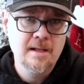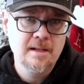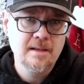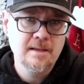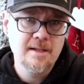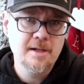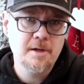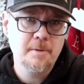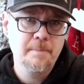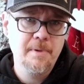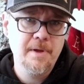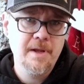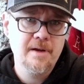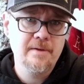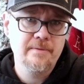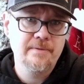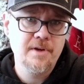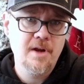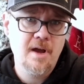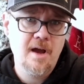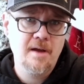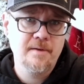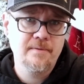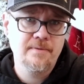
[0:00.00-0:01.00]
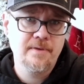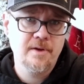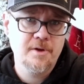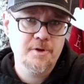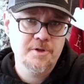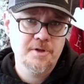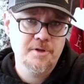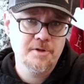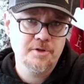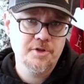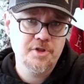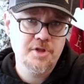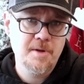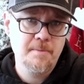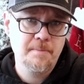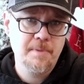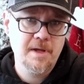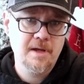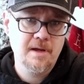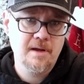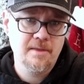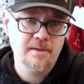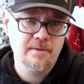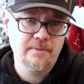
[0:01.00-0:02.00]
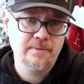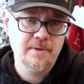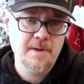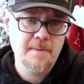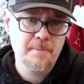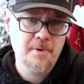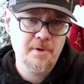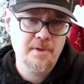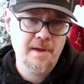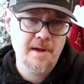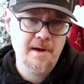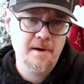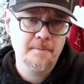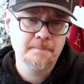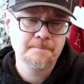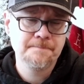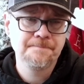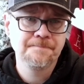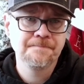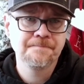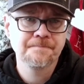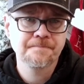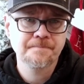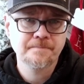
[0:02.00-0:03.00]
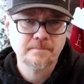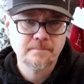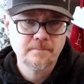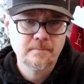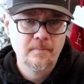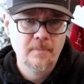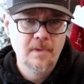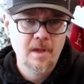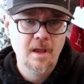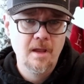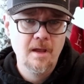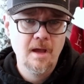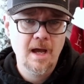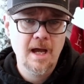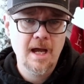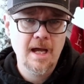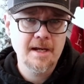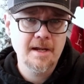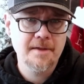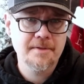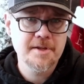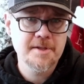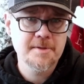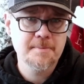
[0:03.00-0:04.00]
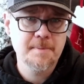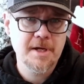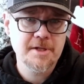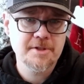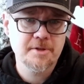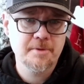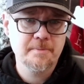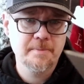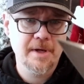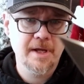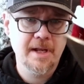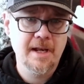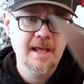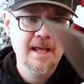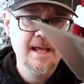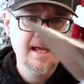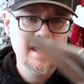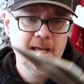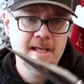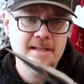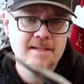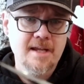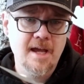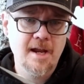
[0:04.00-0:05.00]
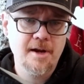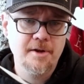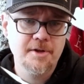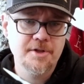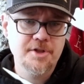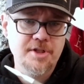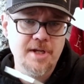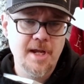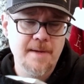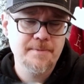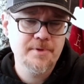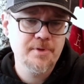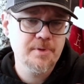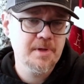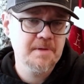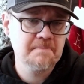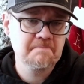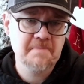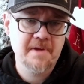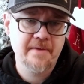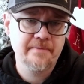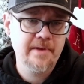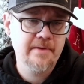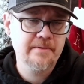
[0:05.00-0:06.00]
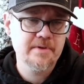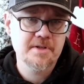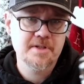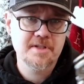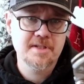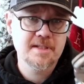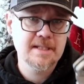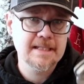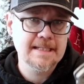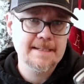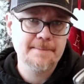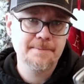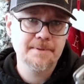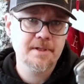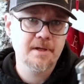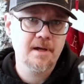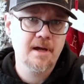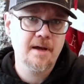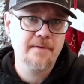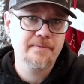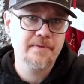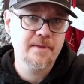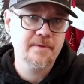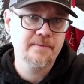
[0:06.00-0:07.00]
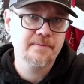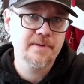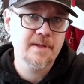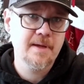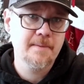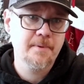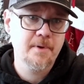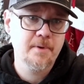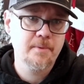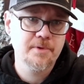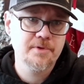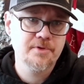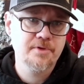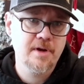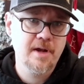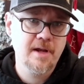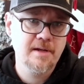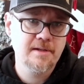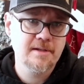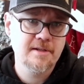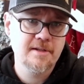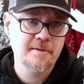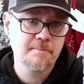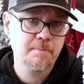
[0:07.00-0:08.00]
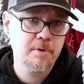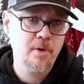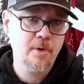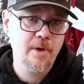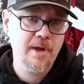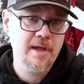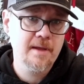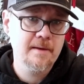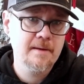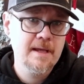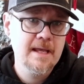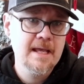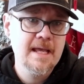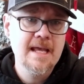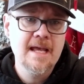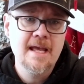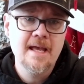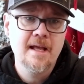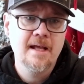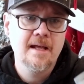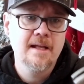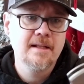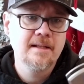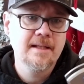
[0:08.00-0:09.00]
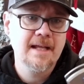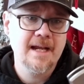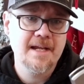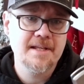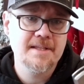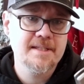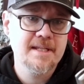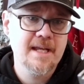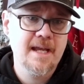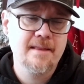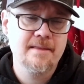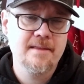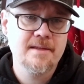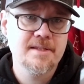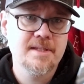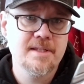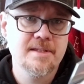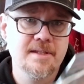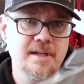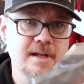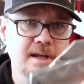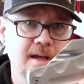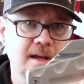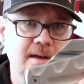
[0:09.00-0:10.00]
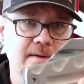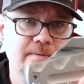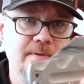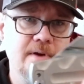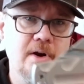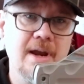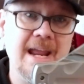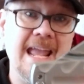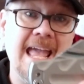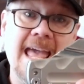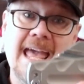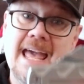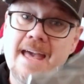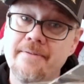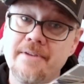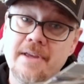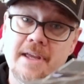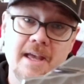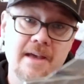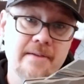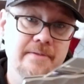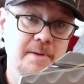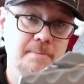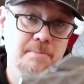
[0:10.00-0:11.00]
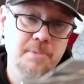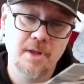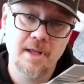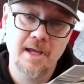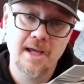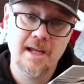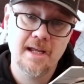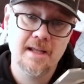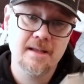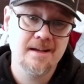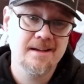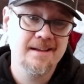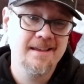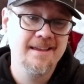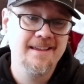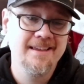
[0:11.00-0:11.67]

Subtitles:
Little bit of non-functional jimping on the flipper there. Nothing special, but it's got a good shape to it. I've never slipped off of the flipper when trying to deploy it. Like I said, this is a very heavy blade.